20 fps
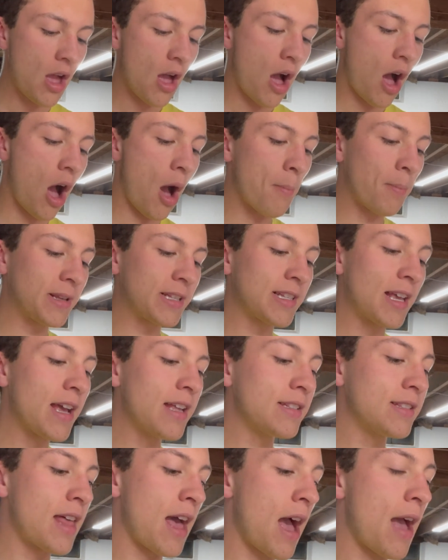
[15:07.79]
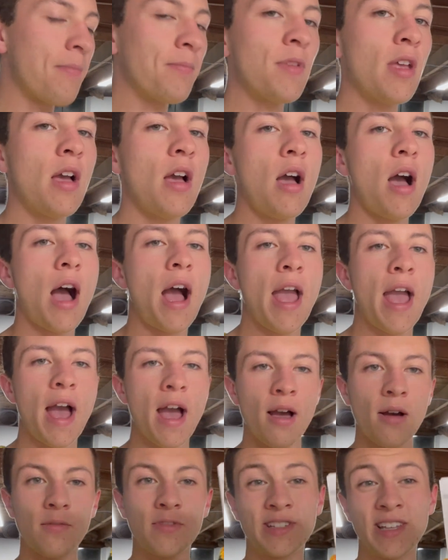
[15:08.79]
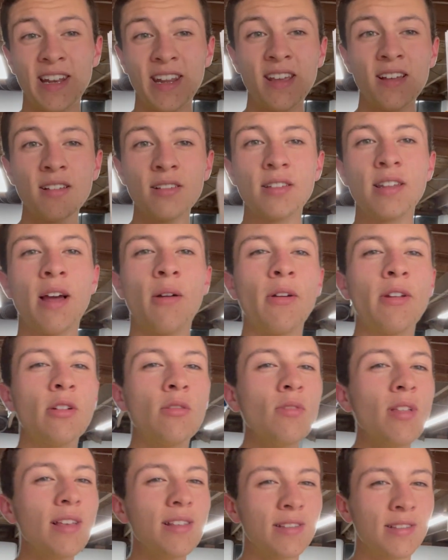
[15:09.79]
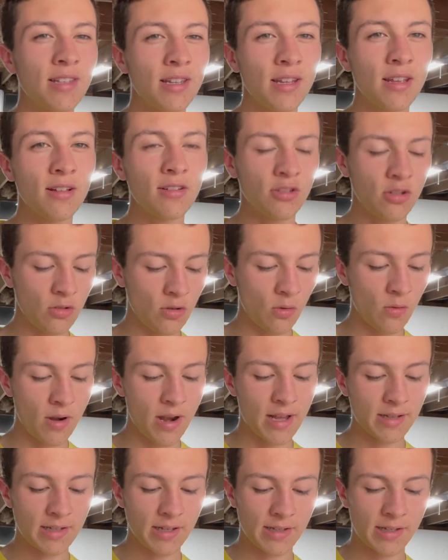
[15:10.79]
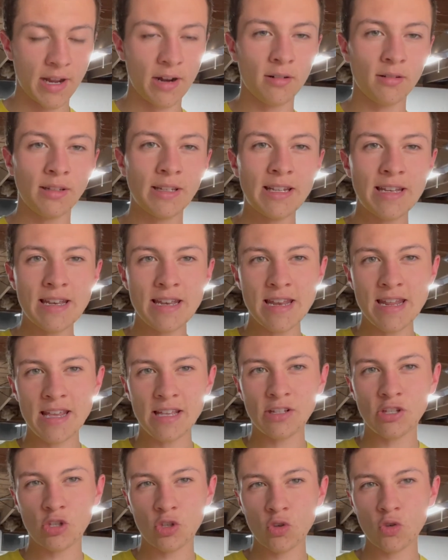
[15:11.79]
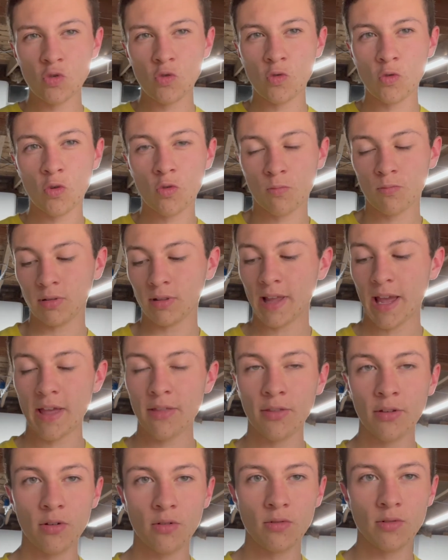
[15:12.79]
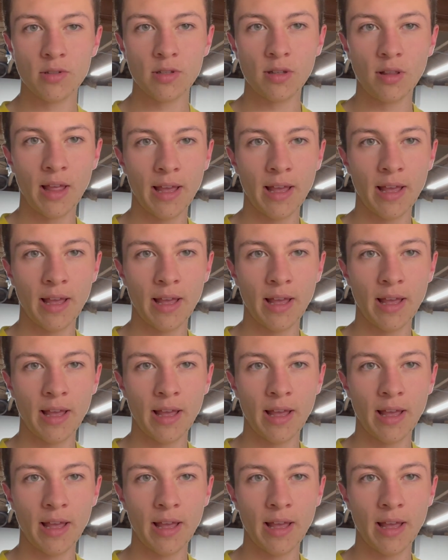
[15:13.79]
Besides that, I have zinnias. Now, I know that zinnias, you don't necessarily need to plant those